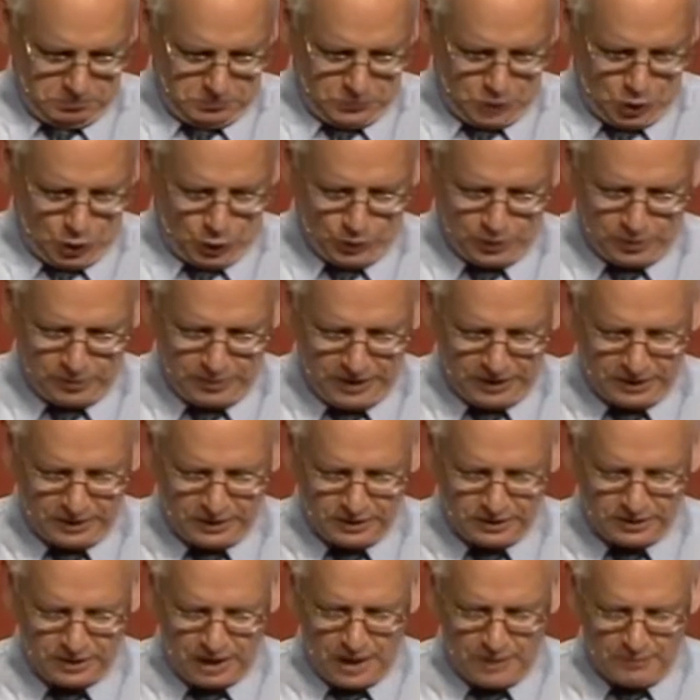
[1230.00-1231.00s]
or to make
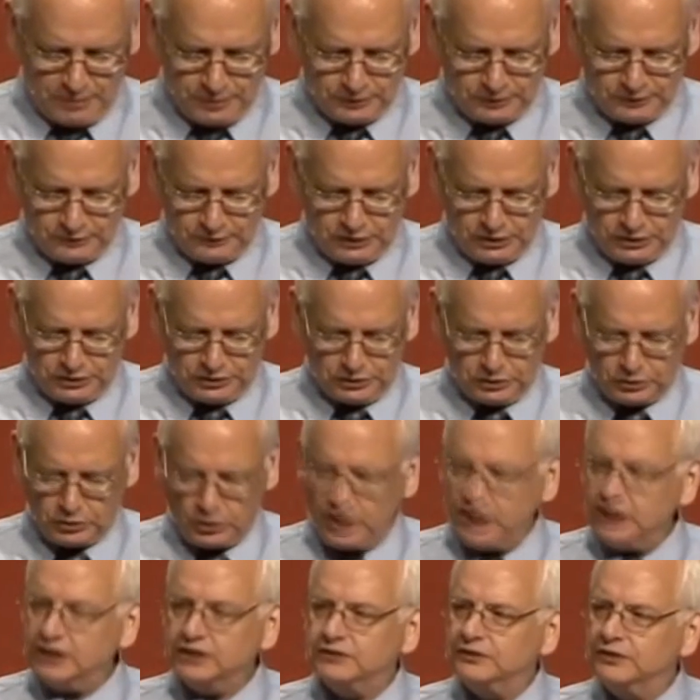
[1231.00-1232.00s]
disciples of Jesus
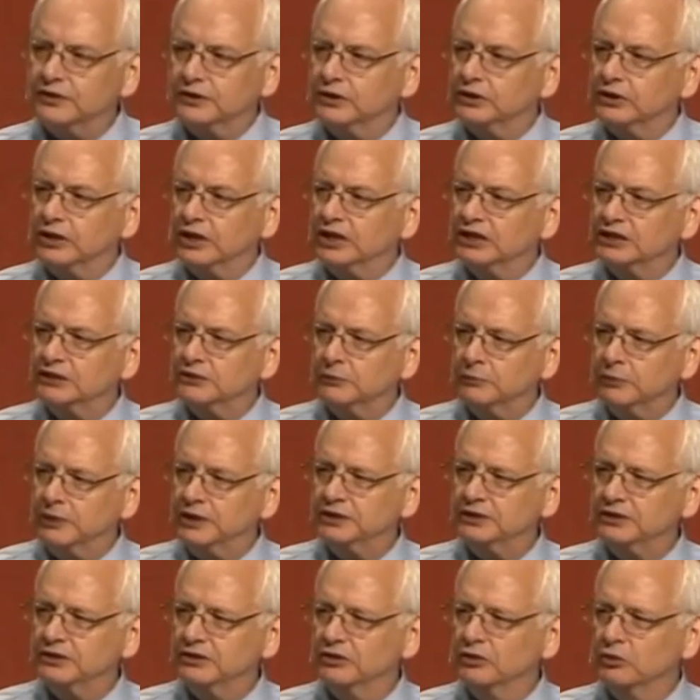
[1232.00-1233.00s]
Christ for the
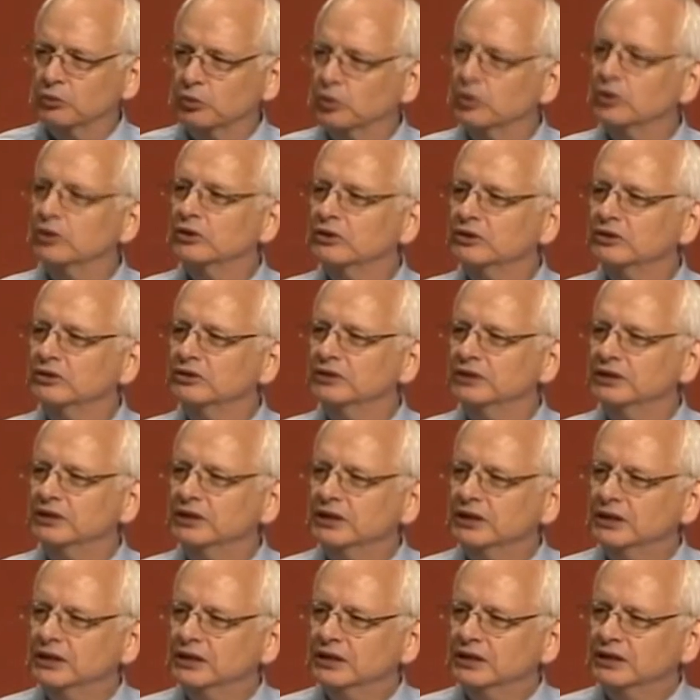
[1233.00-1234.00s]
transformation of the world,
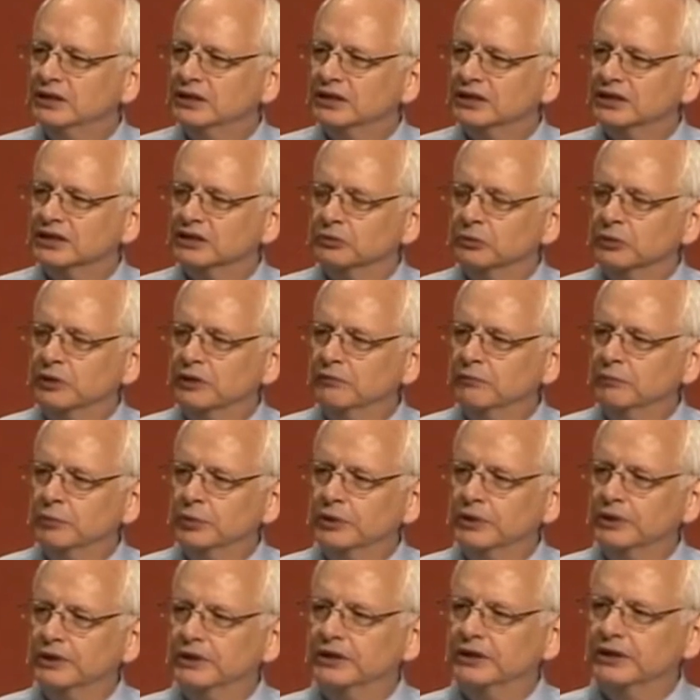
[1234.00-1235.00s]
as we have
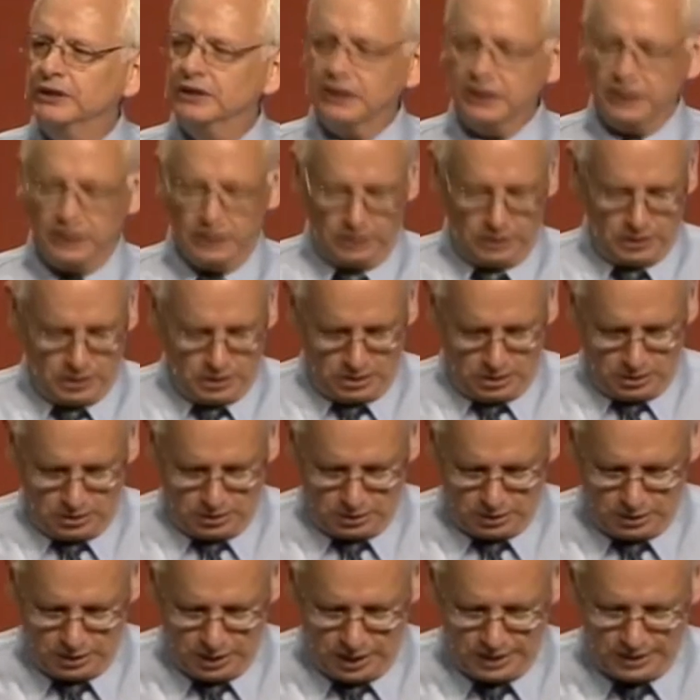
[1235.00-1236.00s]
put it in the
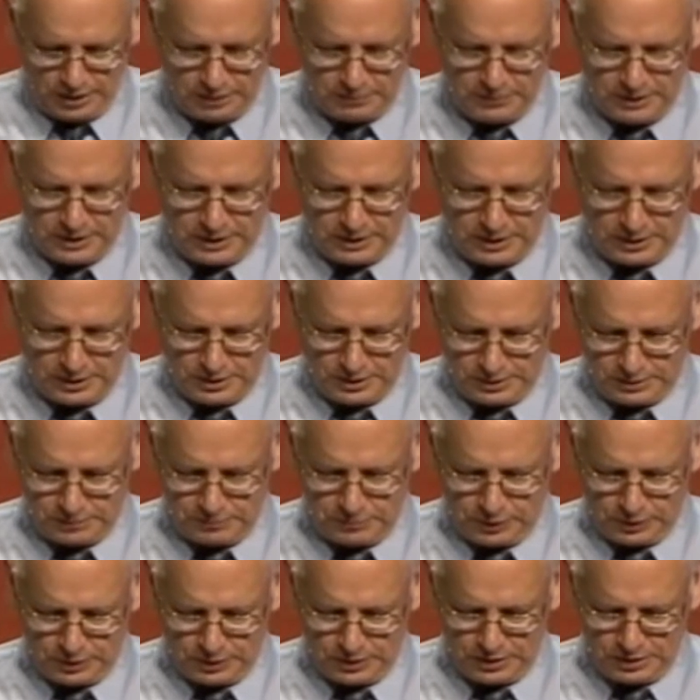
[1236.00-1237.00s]
United Methodist
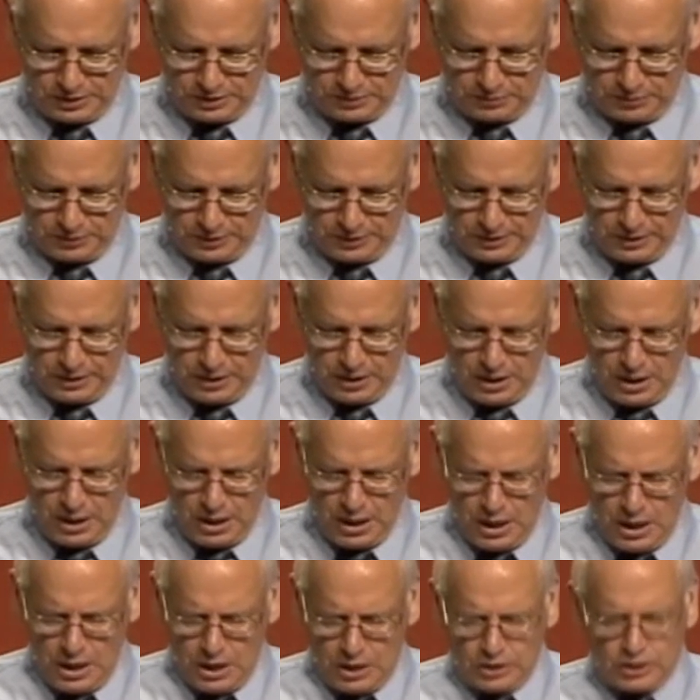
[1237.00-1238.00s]
Book of Discipline,
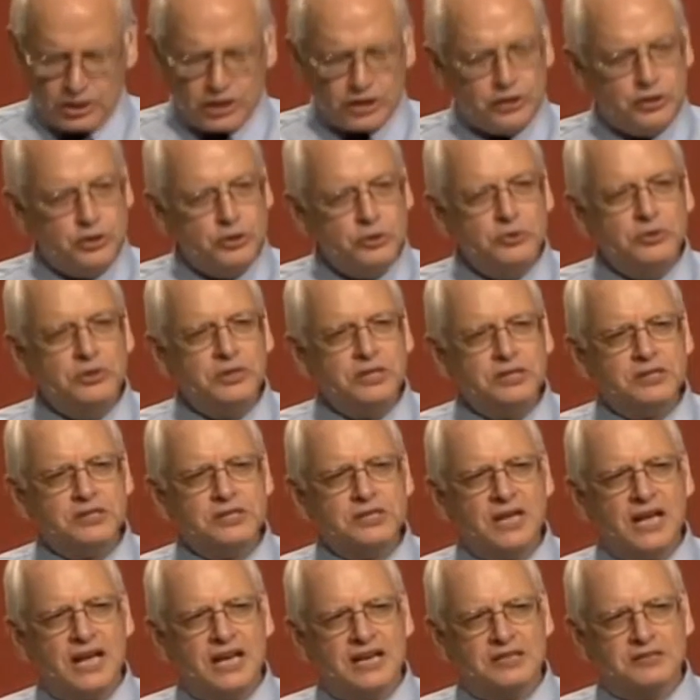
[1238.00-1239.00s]
to do
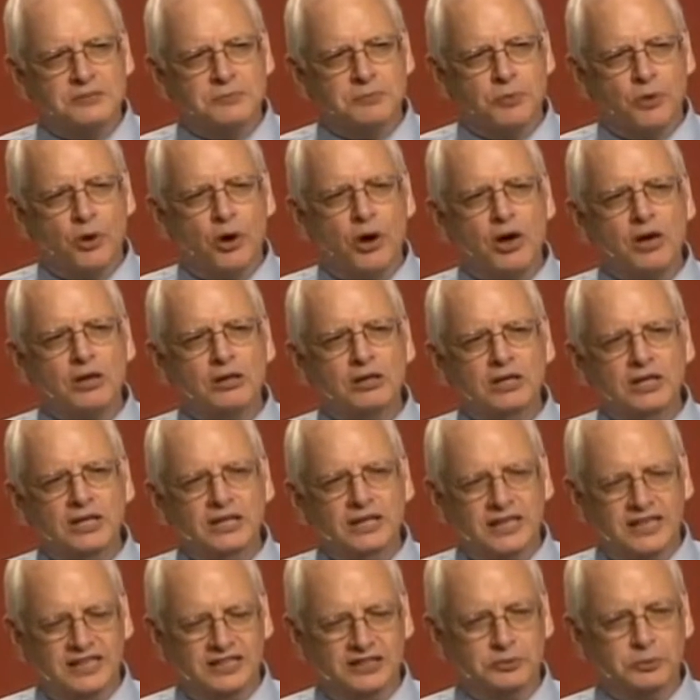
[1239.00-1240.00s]
this as
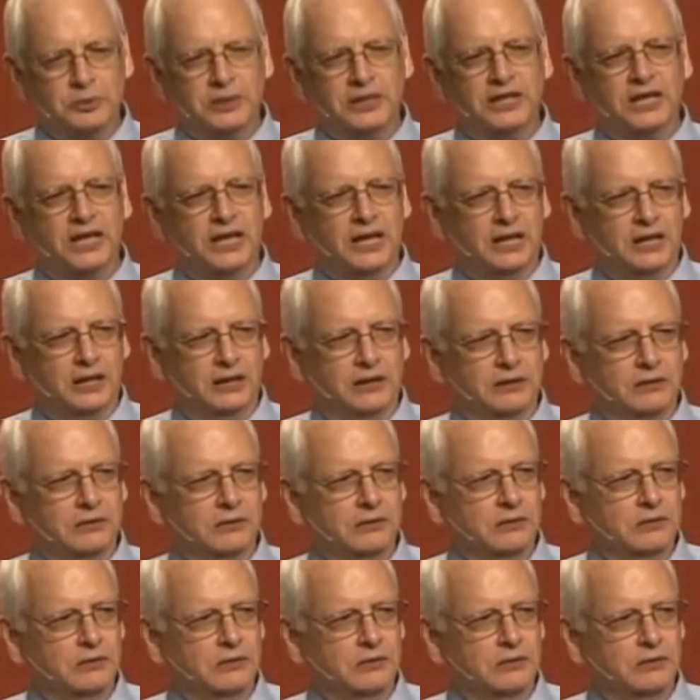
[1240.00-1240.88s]
broadly as we can.